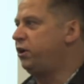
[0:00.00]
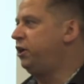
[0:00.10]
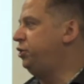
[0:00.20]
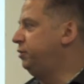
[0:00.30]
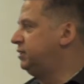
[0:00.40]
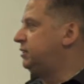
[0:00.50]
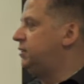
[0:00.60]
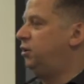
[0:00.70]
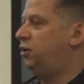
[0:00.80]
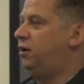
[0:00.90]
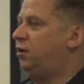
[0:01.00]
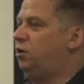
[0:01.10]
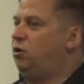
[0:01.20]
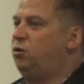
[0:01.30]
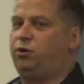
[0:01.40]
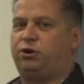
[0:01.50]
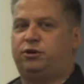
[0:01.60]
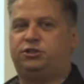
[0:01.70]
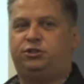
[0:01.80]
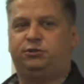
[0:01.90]
going to do is we're going
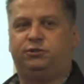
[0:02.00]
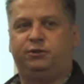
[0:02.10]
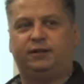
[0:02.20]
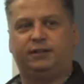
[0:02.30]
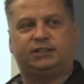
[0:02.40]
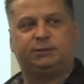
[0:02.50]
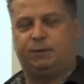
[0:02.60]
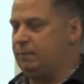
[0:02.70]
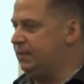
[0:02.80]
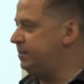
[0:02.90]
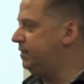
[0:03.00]
to do a little experiment.